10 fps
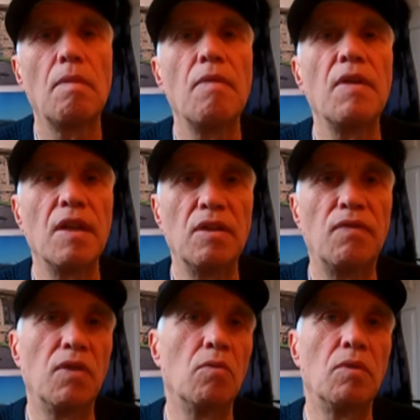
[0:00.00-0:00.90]
They
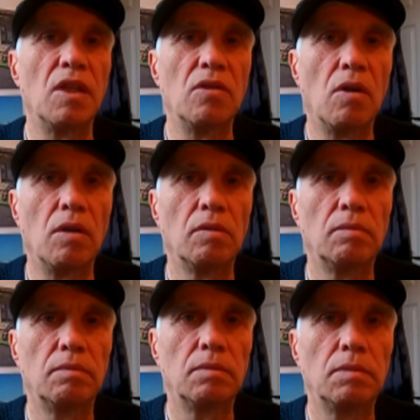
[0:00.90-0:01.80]
interviewed Nick Doyle,
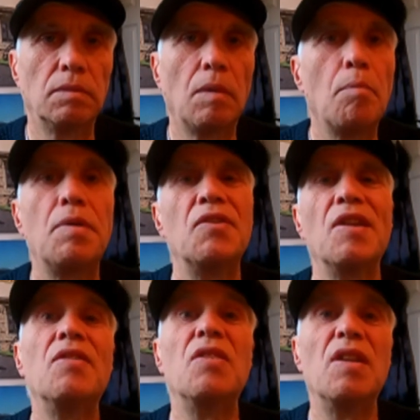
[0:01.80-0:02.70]
presented